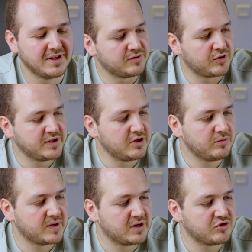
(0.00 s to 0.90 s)
So right now
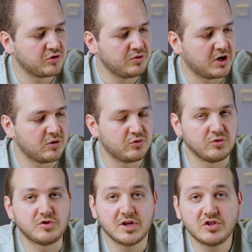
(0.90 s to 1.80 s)
I'm gonna show you how to
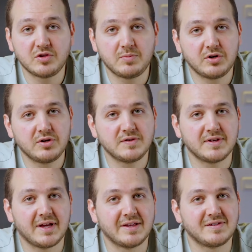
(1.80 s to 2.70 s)
change the burrs
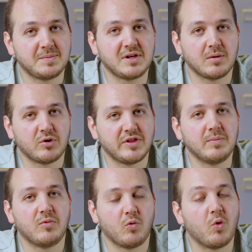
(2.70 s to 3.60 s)
and speak about them